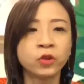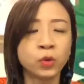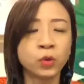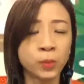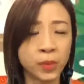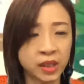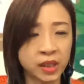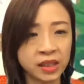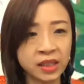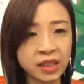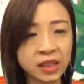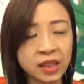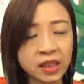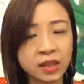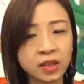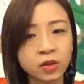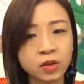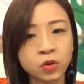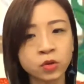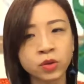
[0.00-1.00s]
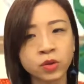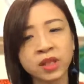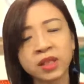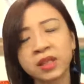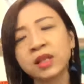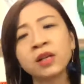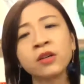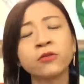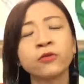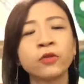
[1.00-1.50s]
no money to
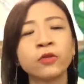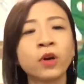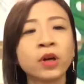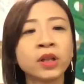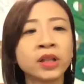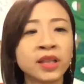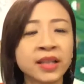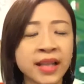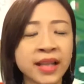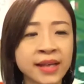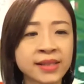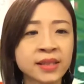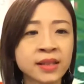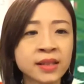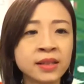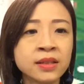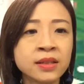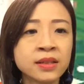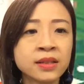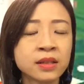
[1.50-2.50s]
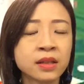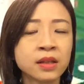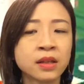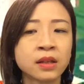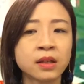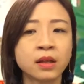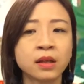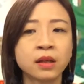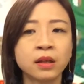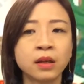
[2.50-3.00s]
either afford lessons,
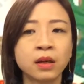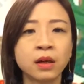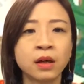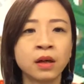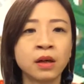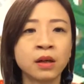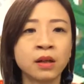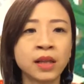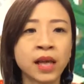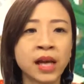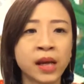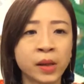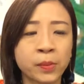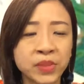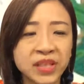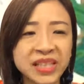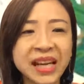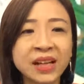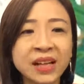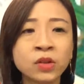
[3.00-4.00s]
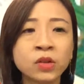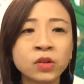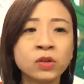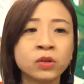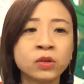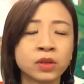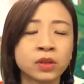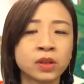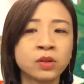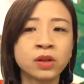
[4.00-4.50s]
or like a
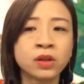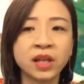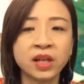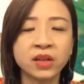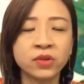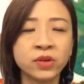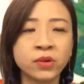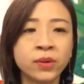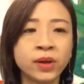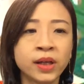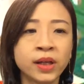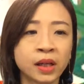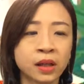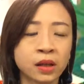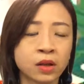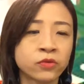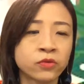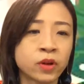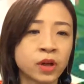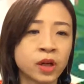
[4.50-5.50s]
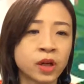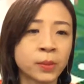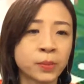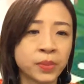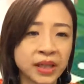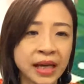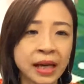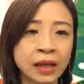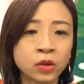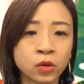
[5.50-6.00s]
piano. Not everyone can afford a
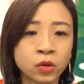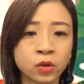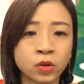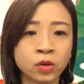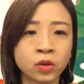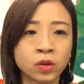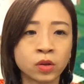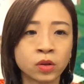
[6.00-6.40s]
piano,